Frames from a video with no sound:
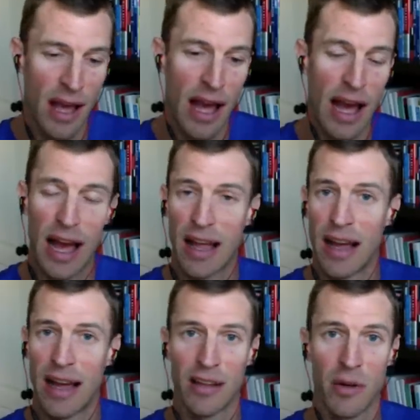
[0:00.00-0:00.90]

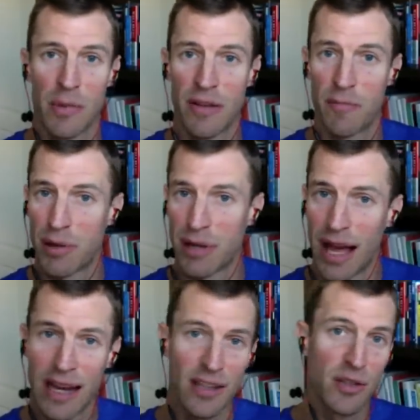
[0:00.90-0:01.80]
uh, a little bit of
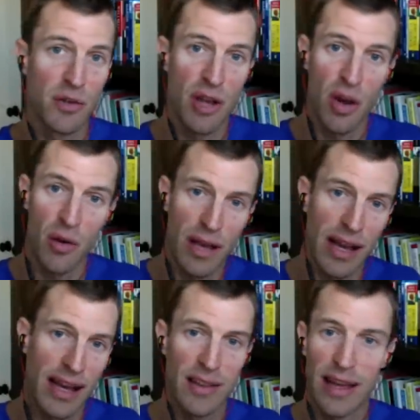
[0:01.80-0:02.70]
Pilates or
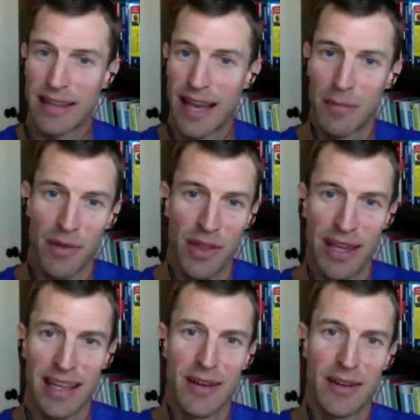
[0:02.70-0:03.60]
yoga, that type of
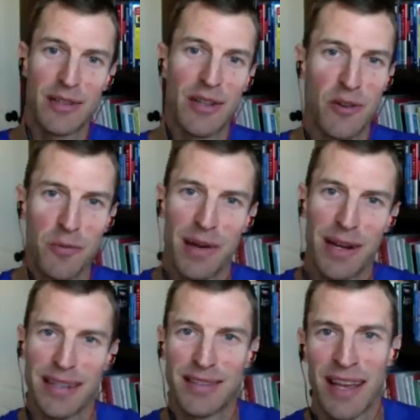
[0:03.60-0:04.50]
thing in there too. But
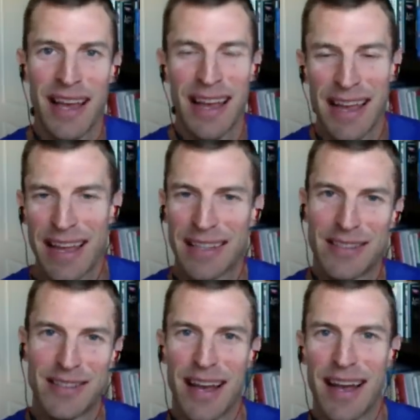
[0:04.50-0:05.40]
it's,
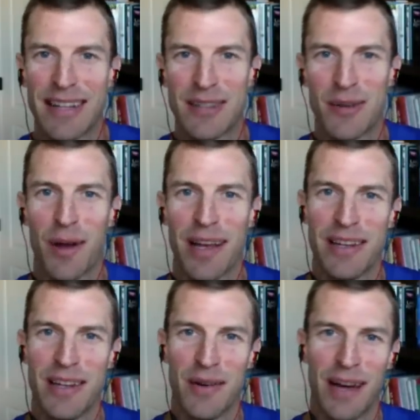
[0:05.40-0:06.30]
it's uh, it's the way to
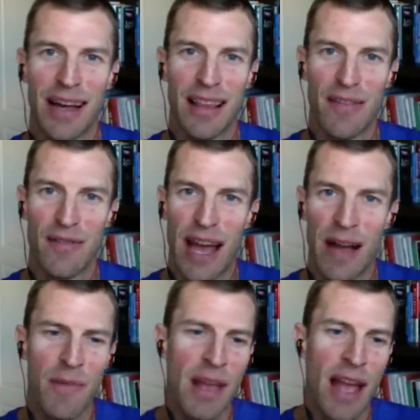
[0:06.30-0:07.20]
do it. I love that.
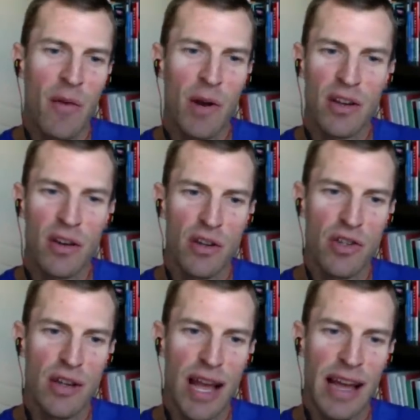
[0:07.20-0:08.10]
I want to encourage
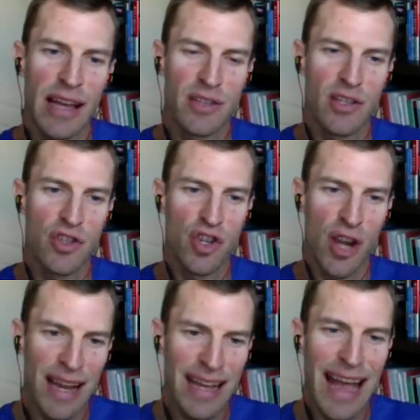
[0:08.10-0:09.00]
you guys
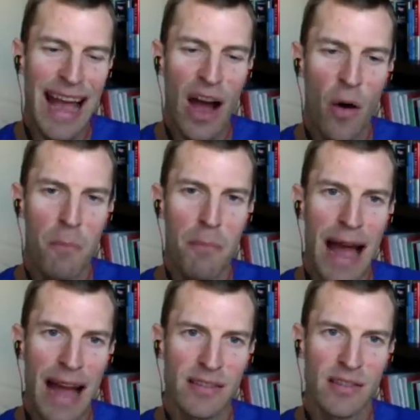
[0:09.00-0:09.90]
check out
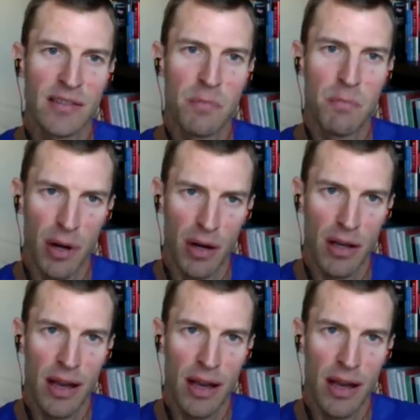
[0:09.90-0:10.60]
Max's book